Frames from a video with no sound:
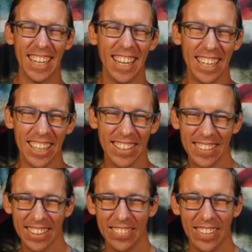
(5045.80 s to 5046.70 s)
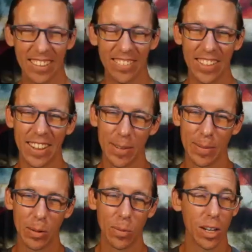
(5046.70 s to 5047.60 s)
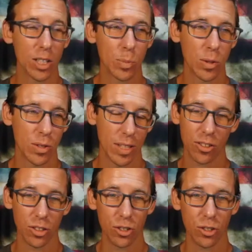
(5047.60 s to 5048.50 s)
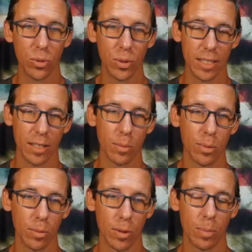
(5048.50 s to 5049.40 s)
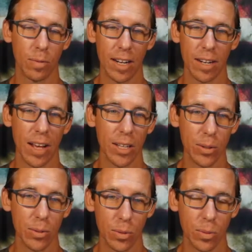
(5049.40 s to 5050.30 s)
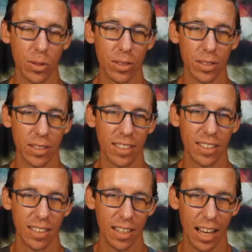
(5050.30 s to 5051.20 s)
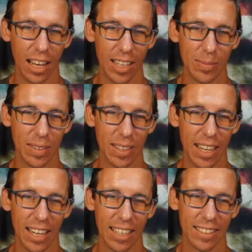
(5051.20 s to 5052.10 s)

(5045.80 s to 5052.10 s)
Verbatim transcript: you know, when when you think about what entrepreneurs actually do, is they're they're providing value to the world. um, and